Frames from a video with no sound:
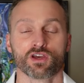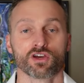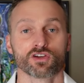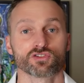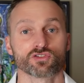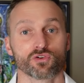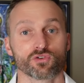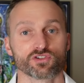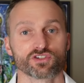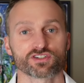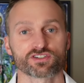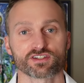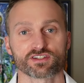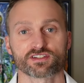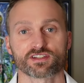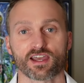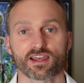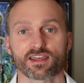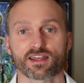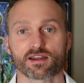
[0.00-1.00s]
So in just a
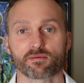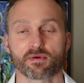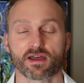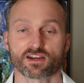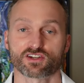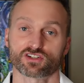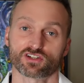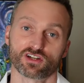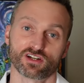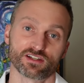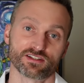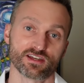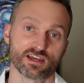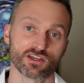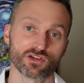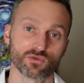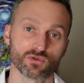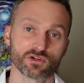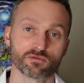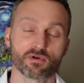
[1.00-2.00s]
second, I'm actually going to
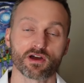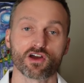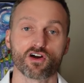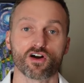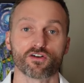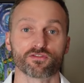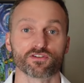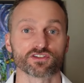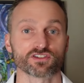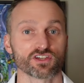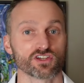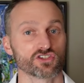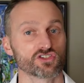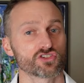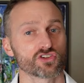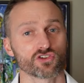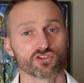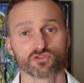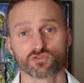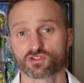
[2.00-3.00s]
take you into my office and
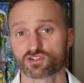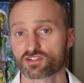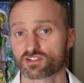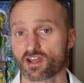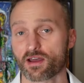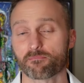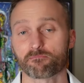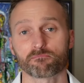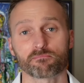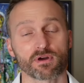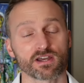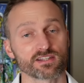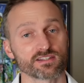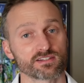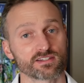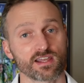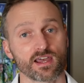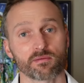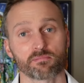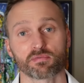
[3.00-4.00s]
show you step by
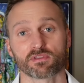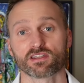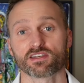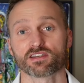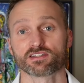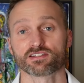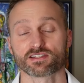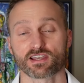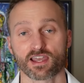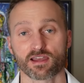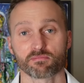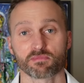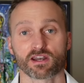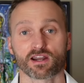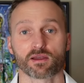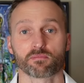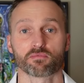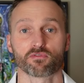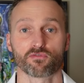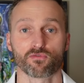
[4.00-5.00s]
step the exam that
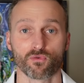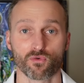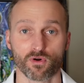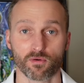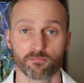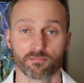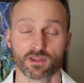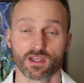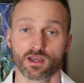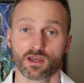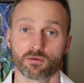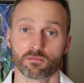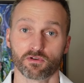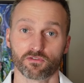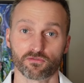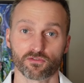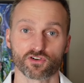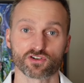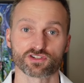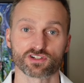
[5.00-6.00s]
I perform. But
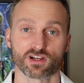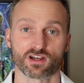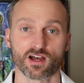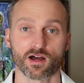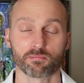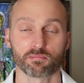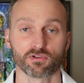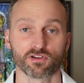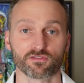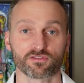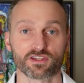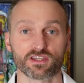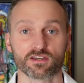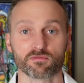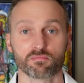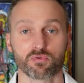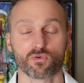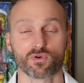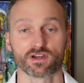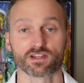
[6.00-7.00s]
first, a couple of key
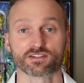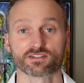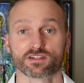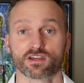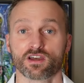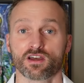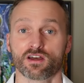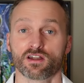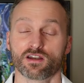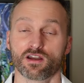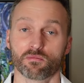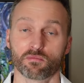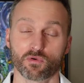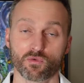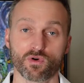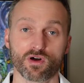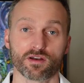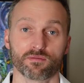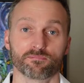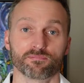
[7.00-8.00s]
points. Number
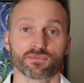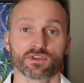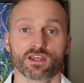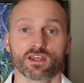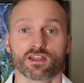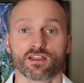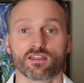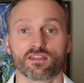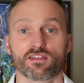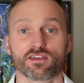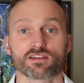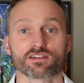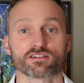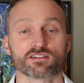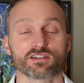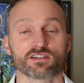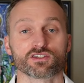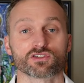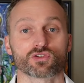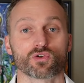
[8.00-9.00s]
one, this
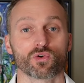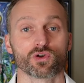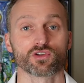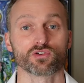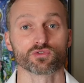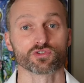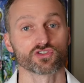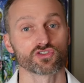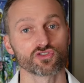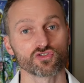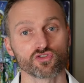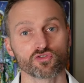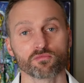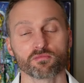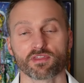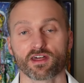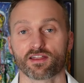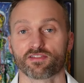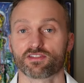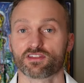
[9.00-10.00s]
is going to assume
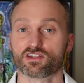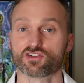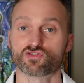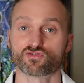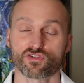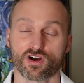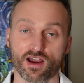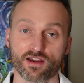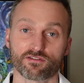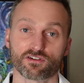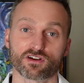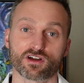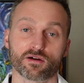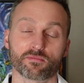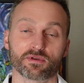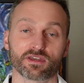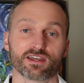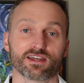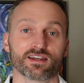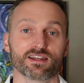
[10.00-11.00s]
that the driver
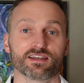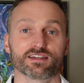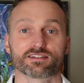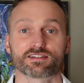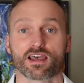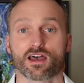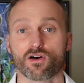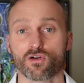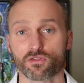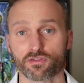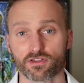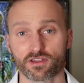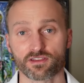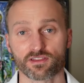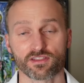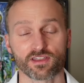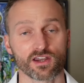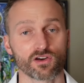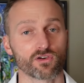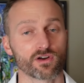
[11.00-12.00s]
coming in is healthy,
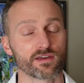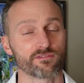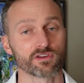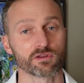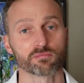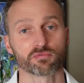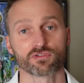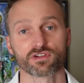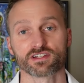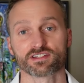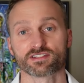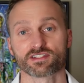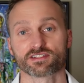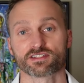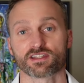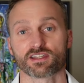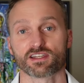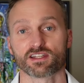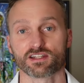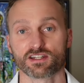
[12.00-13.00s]
that they don't have any
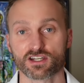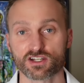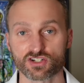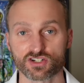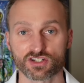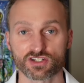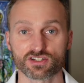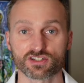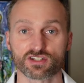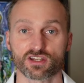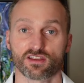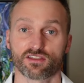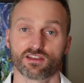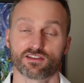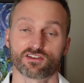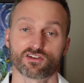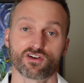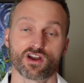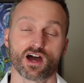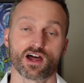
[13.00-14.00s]
pre-existing conditions, that
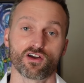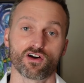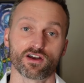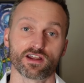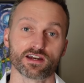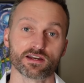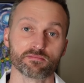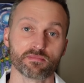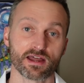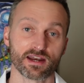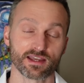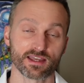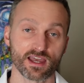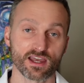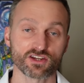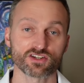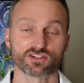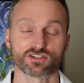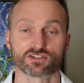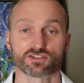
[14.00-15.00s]
they're not on any
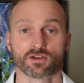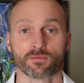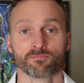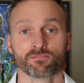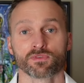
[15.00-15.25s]
medications.